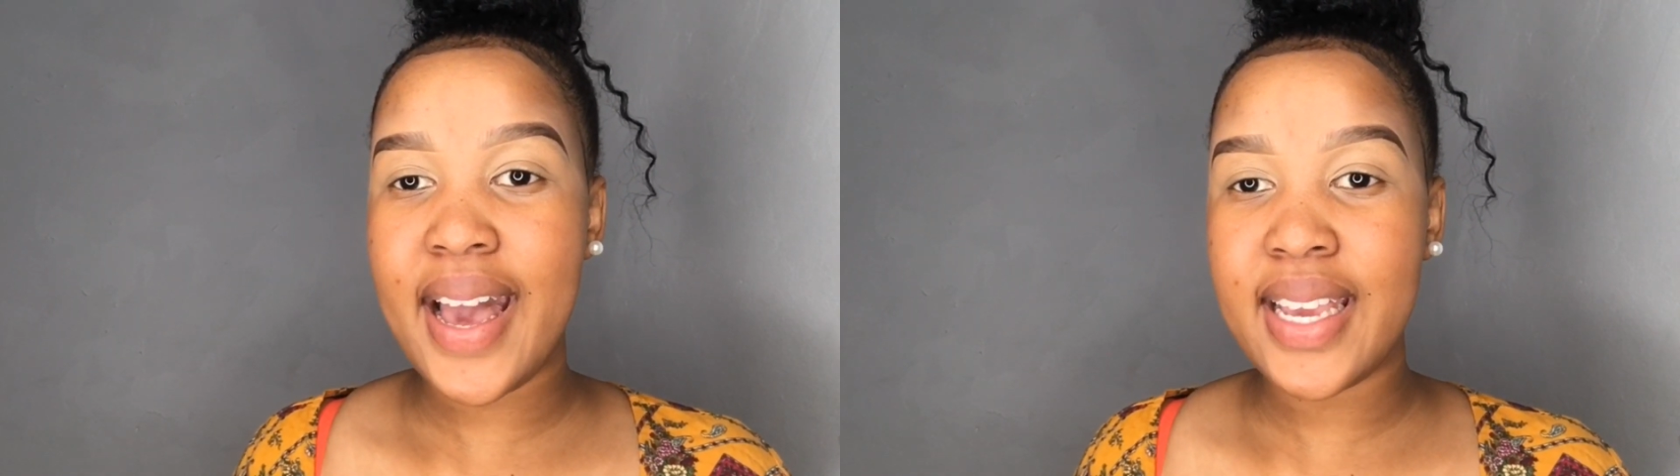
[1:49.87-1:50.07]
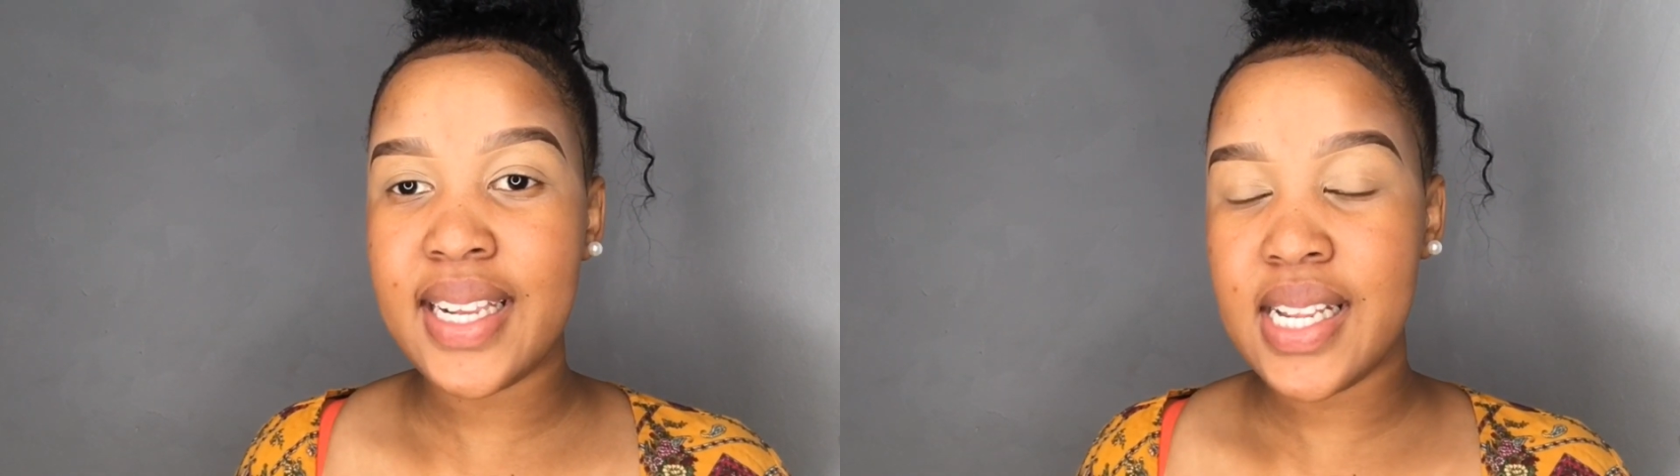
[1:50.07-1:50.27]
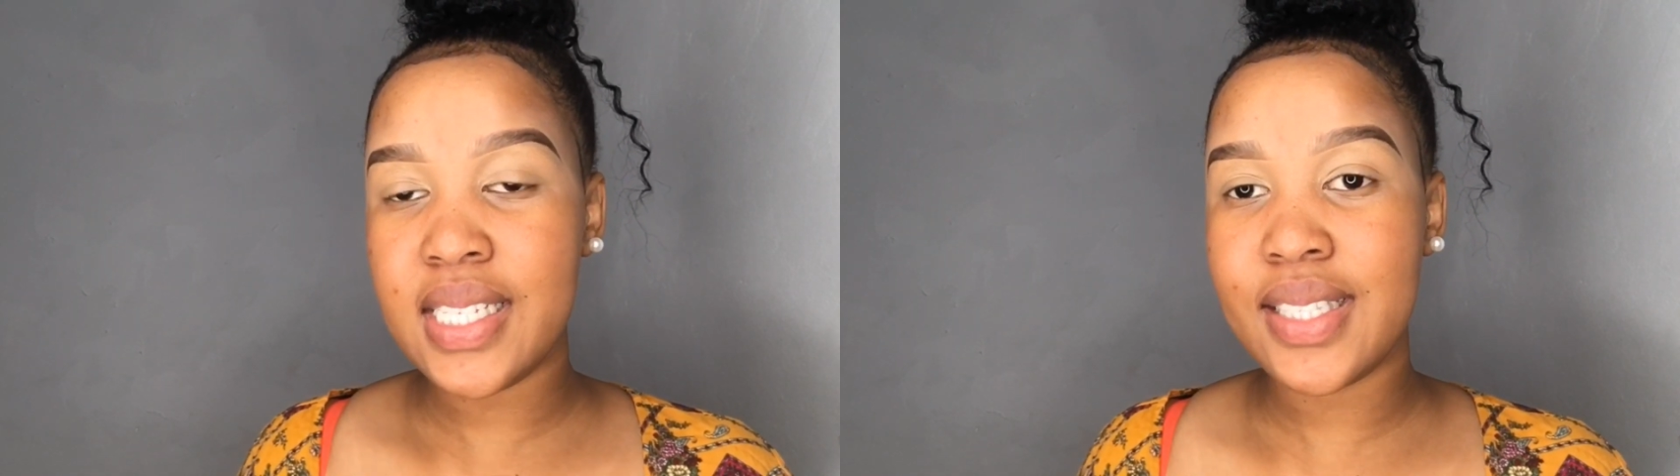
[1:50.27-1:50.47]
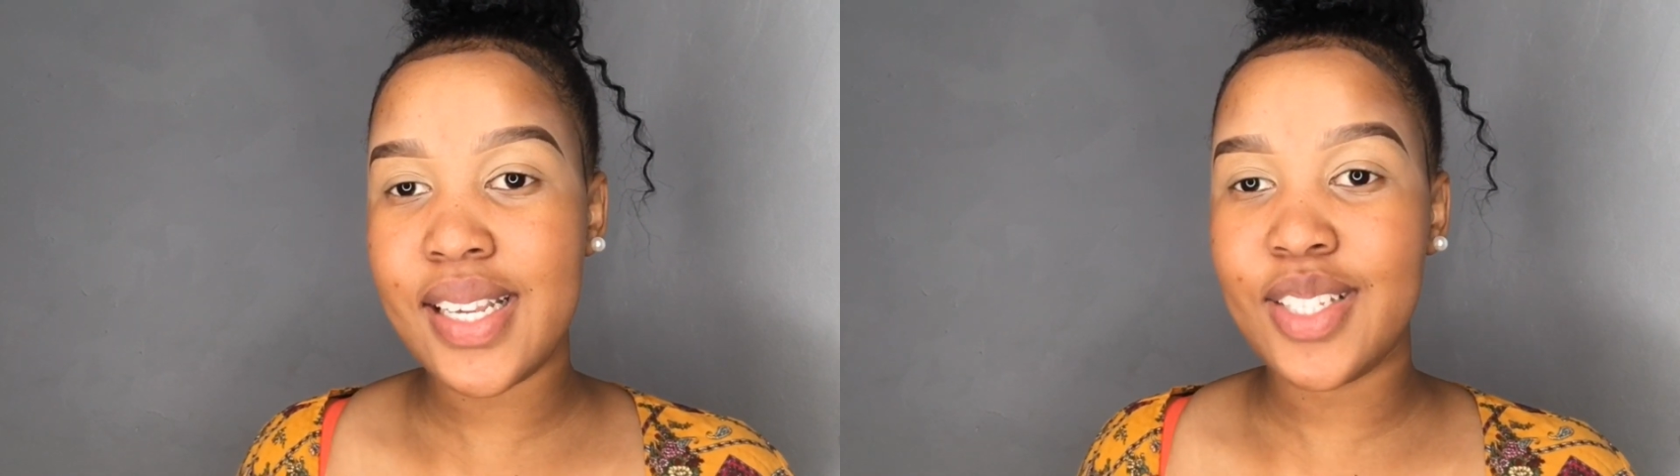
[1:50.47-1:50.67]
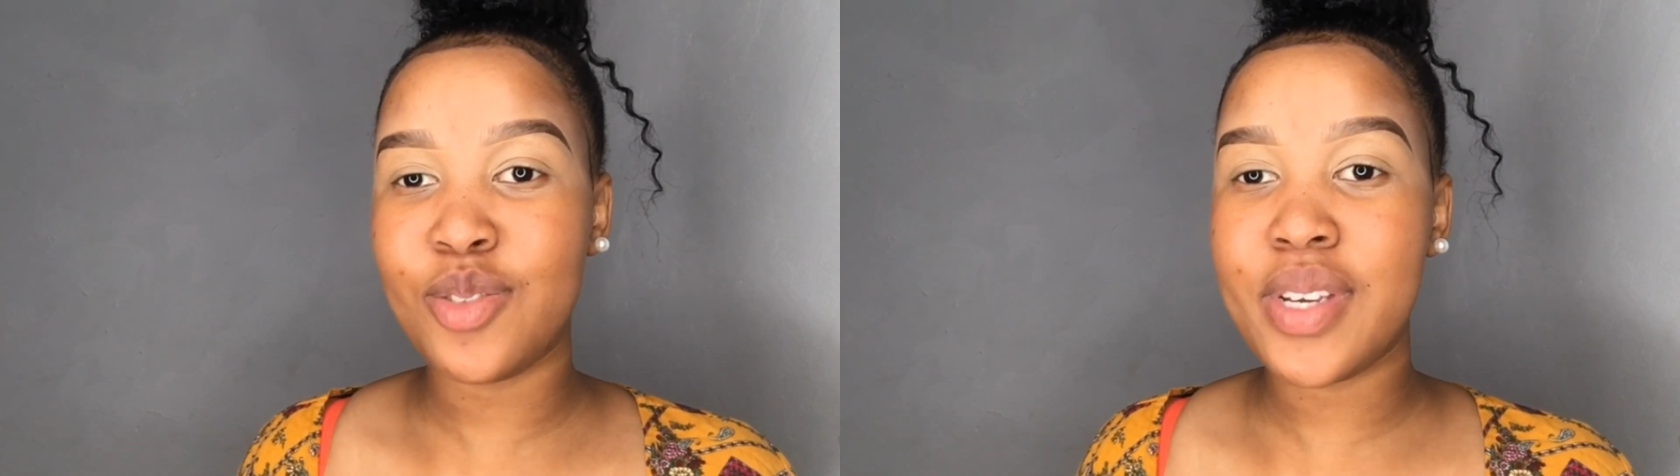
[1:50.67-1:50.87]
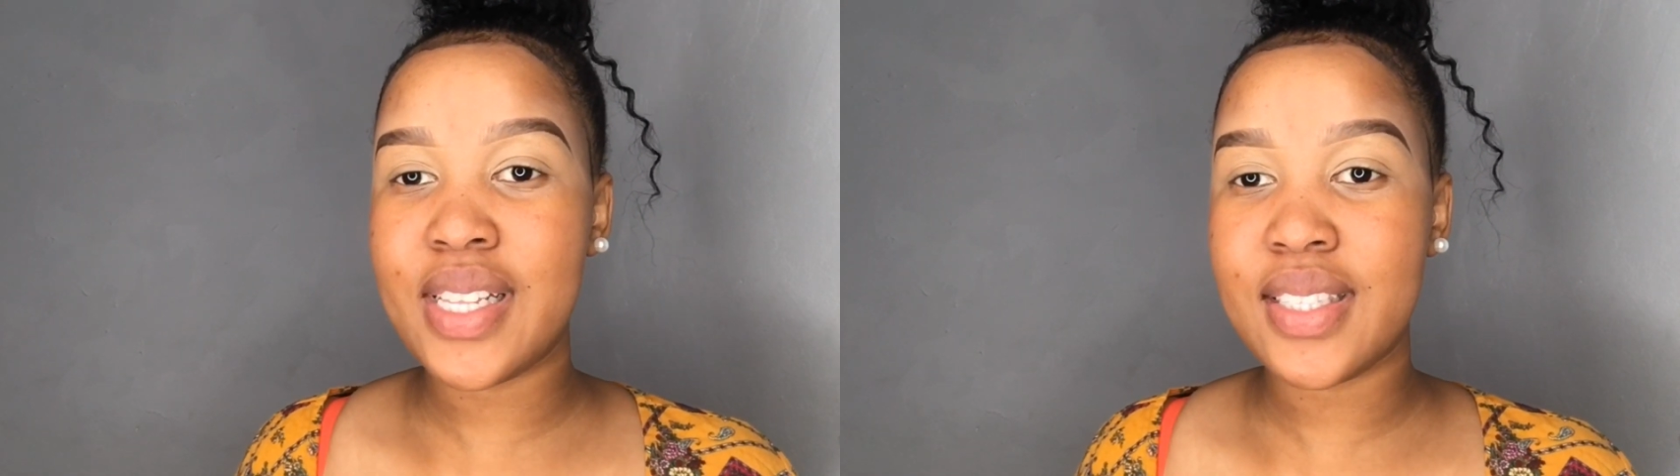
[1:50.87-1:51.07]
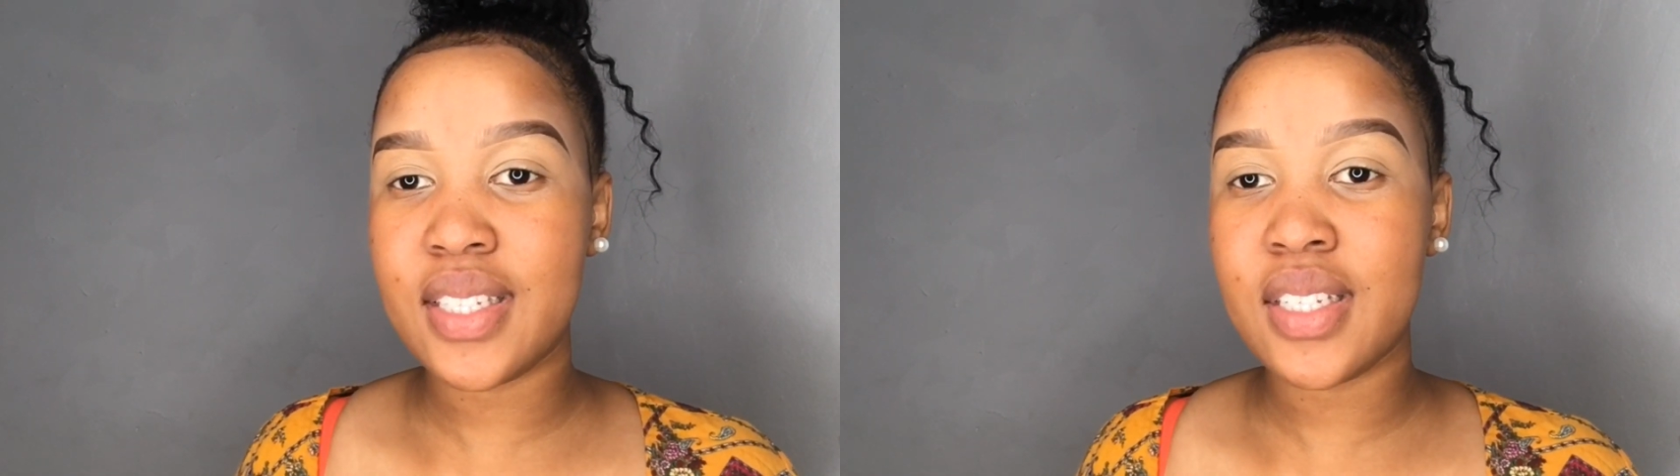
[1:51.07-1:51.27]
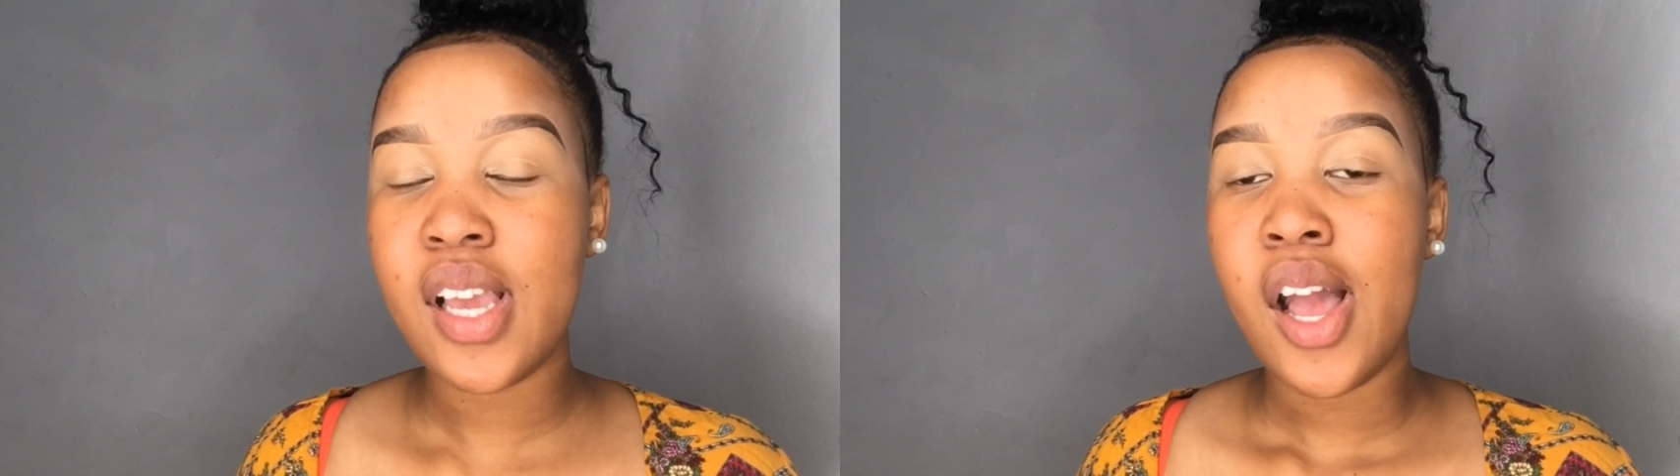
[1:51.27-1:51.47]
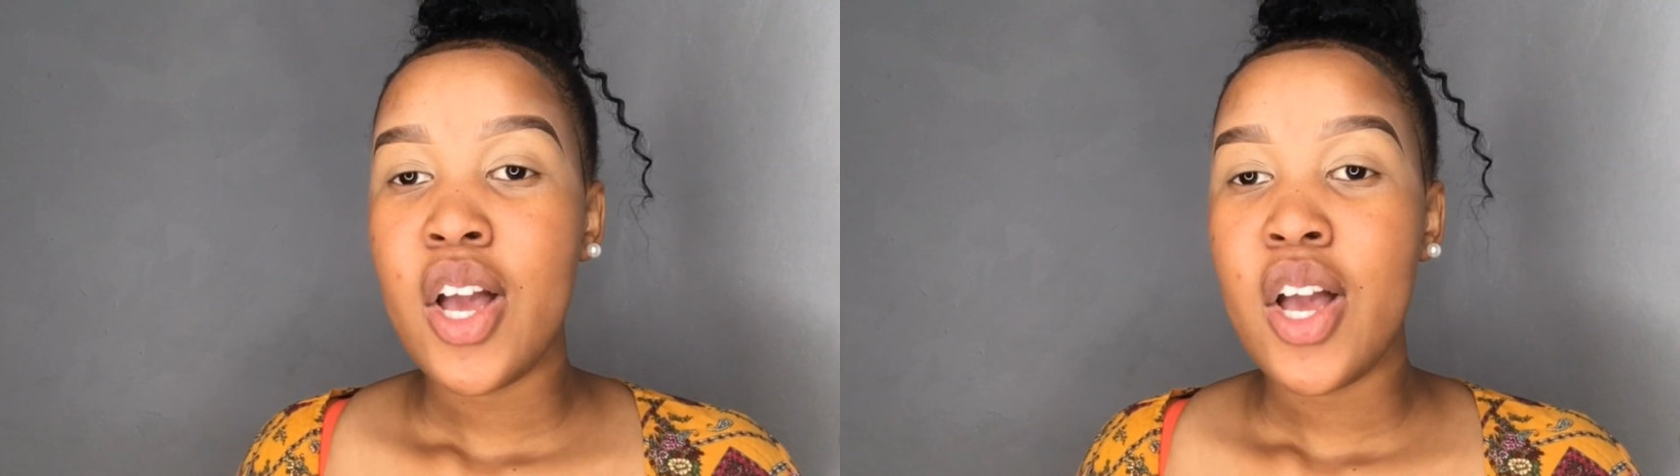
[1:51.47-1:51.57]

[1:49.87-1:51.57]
eyelids, as you can see.